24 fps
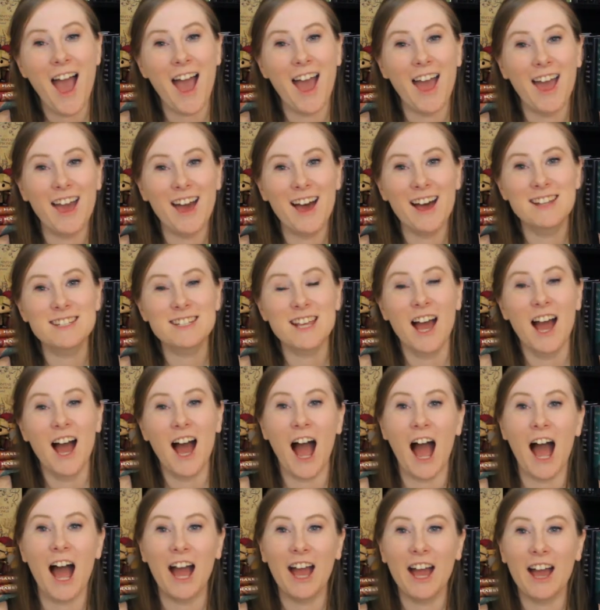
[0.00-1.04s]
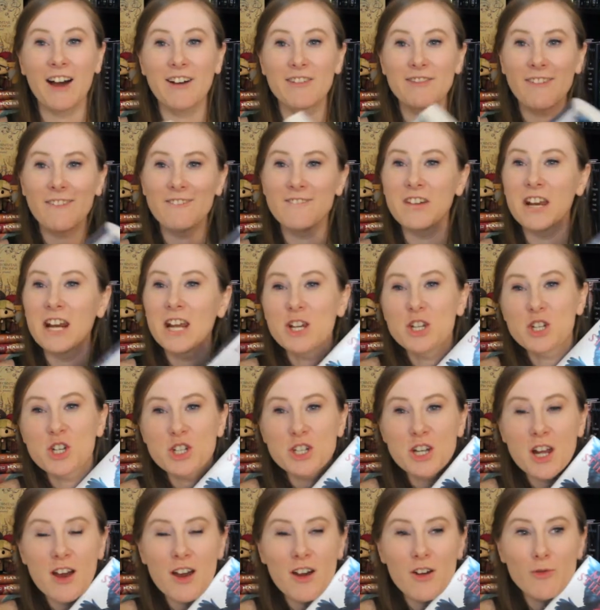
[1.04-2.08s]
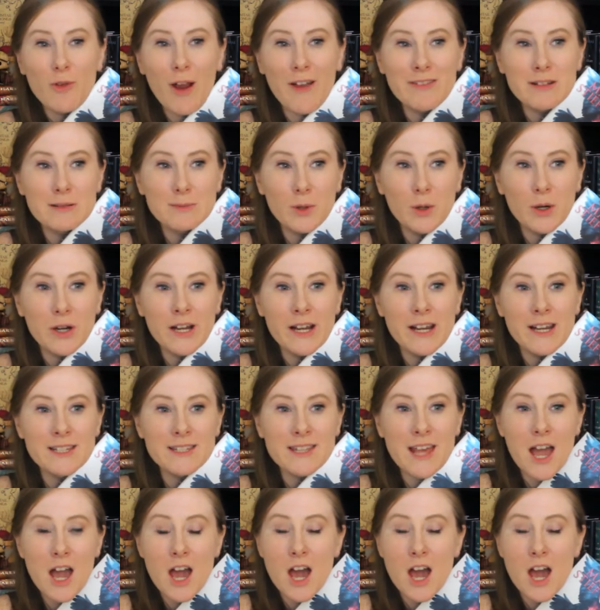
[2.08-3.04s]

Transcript: and I have finished Raven Boys.